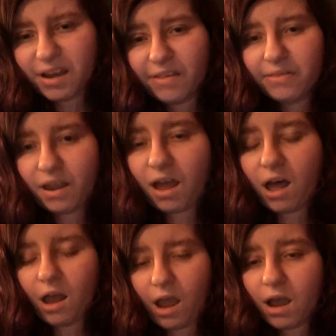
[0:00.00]

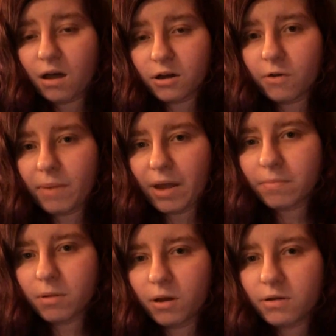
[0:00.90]
I'll go
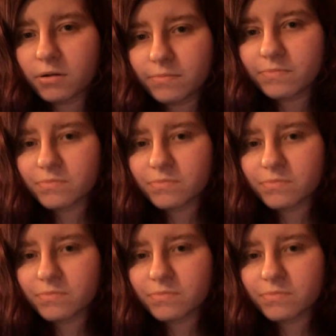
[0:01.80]
back blonde.